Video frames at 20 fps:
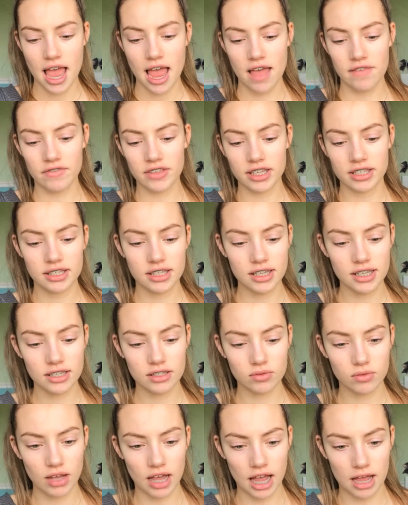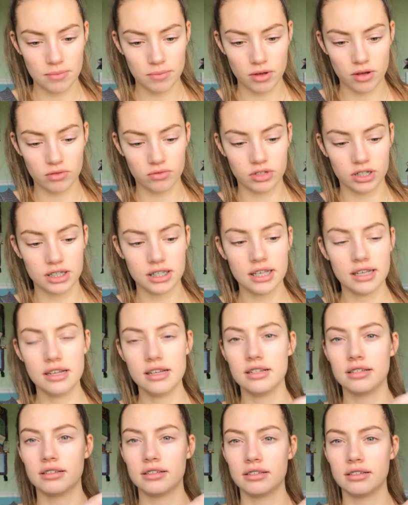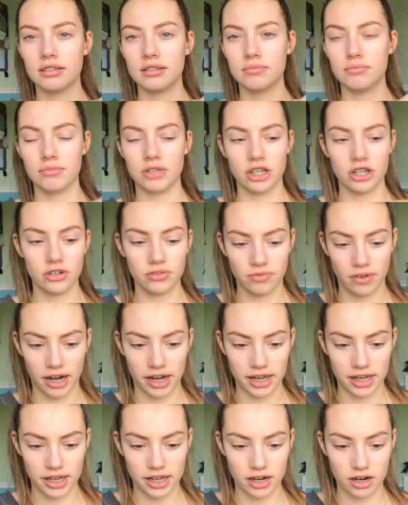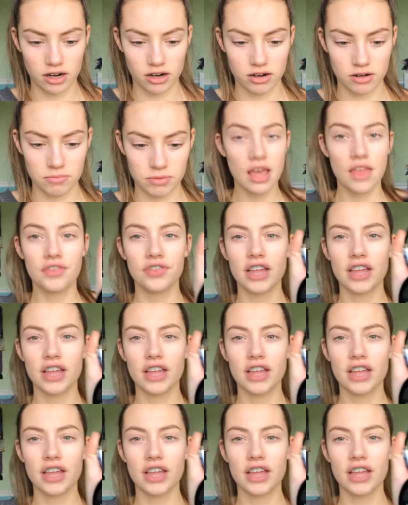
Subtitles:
And this is what oh, there's a mirror right here.